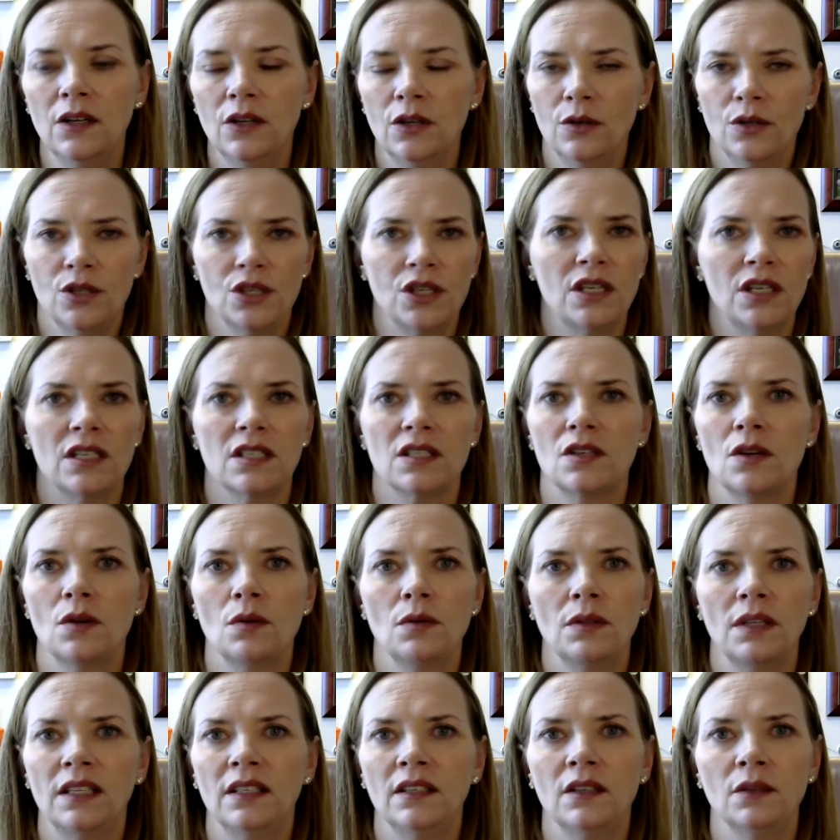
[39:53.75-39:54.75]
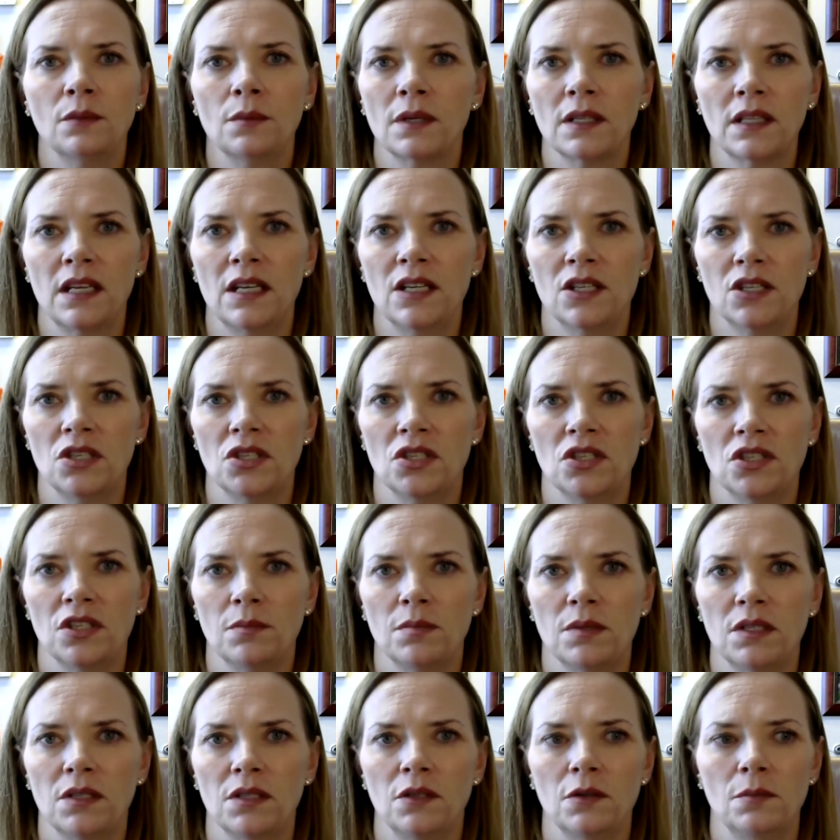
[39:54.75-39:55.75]
who she has no legal
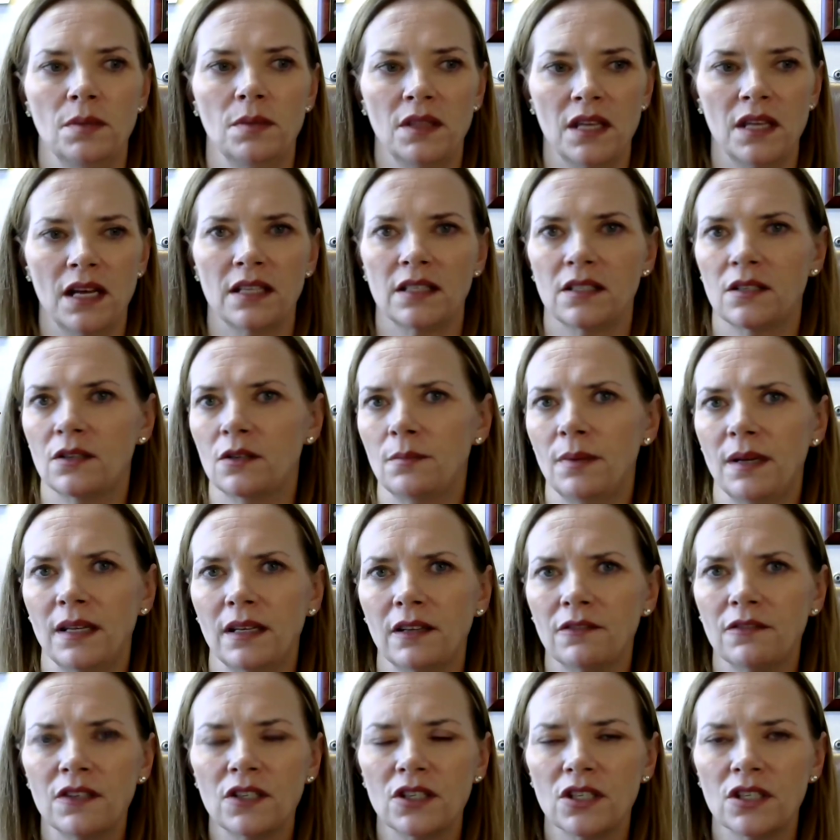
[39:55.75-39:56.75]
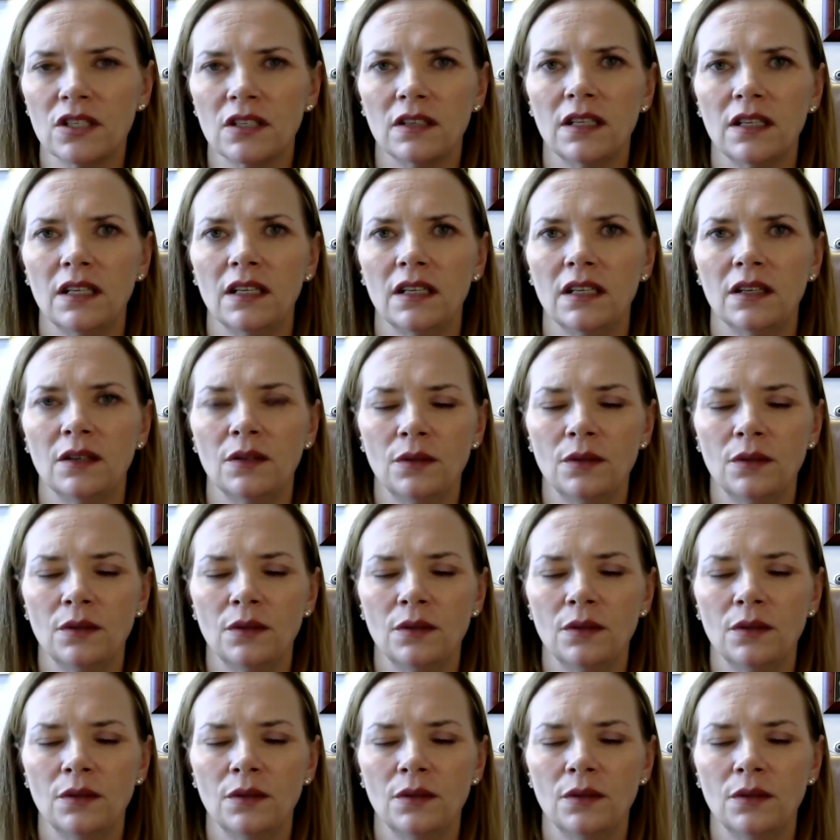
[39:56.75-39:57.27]
relationship to, but that's her beneficiary.